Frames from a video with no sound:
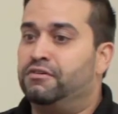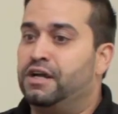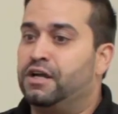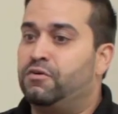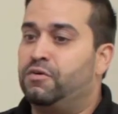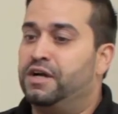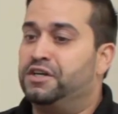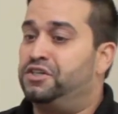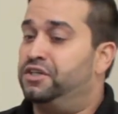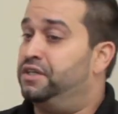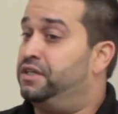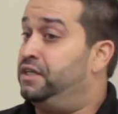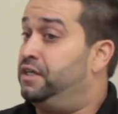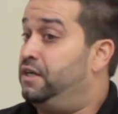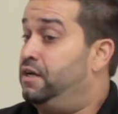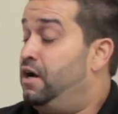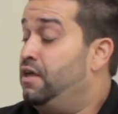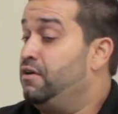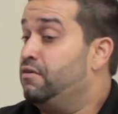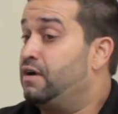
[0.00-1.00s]
great question.
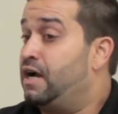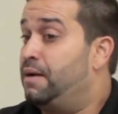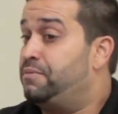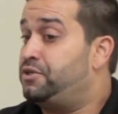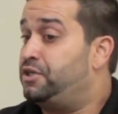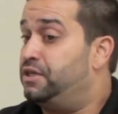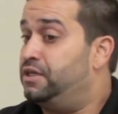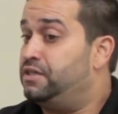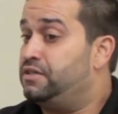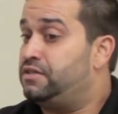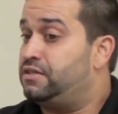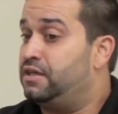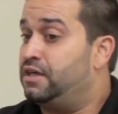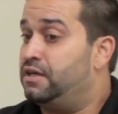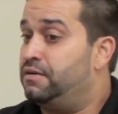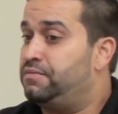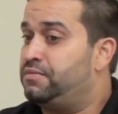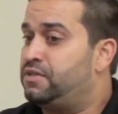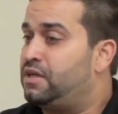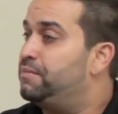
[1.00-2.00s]
The other option is
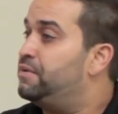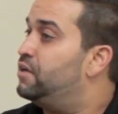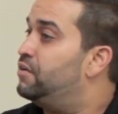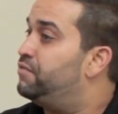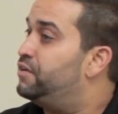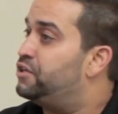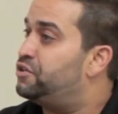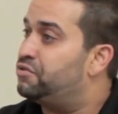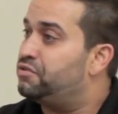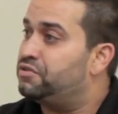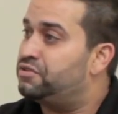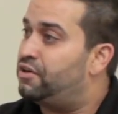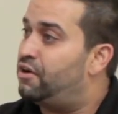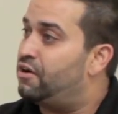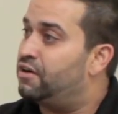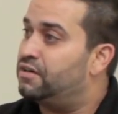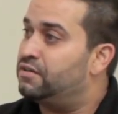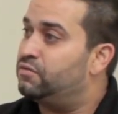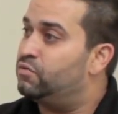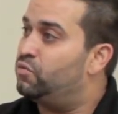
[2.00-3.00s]
some individuals
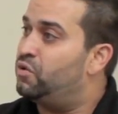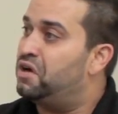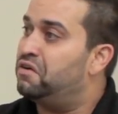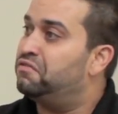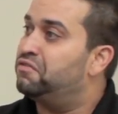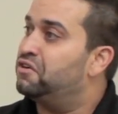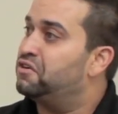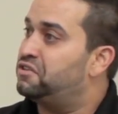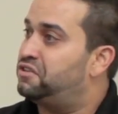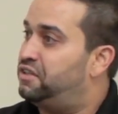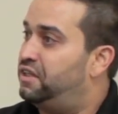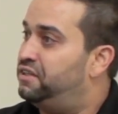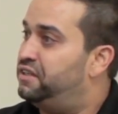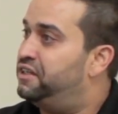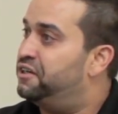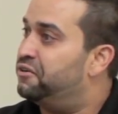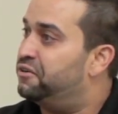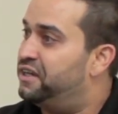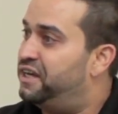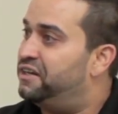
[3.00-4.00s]
aren't well versed on
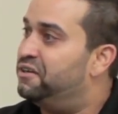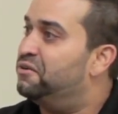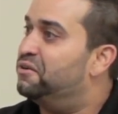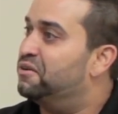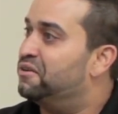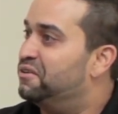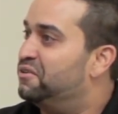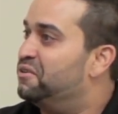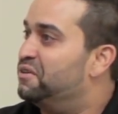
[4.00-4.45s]
the internet or